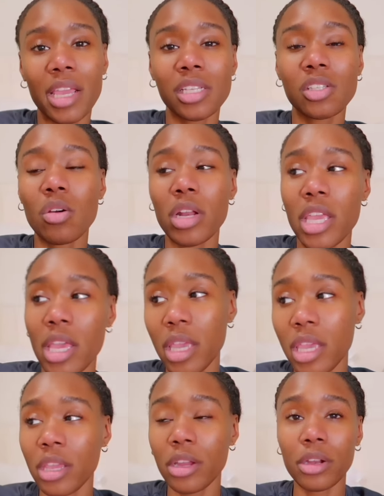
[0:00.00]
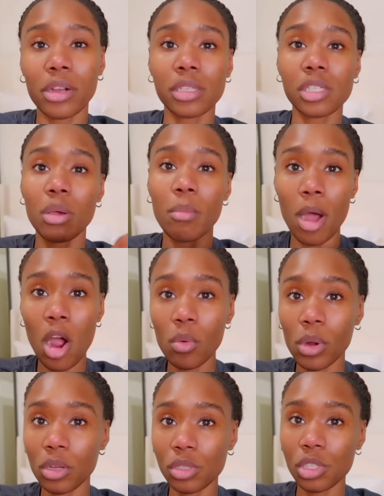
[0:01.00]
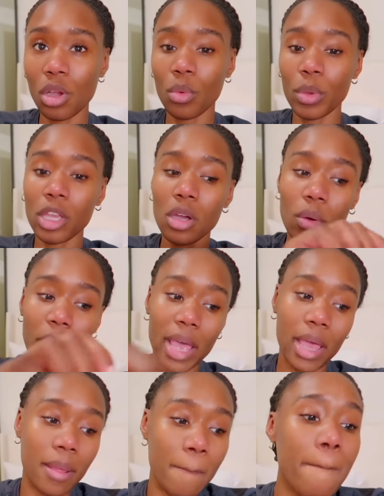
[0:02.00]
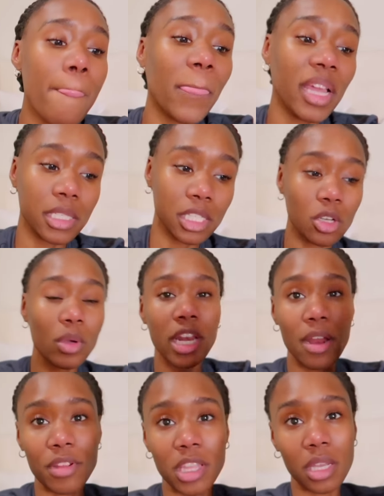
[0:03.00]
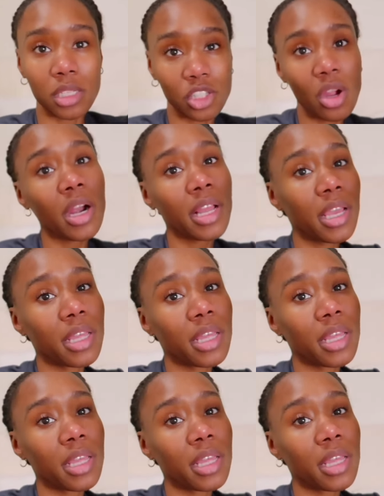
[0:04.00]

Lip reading: It's going to get here tomorrow. So we can go ahead and still get everything started.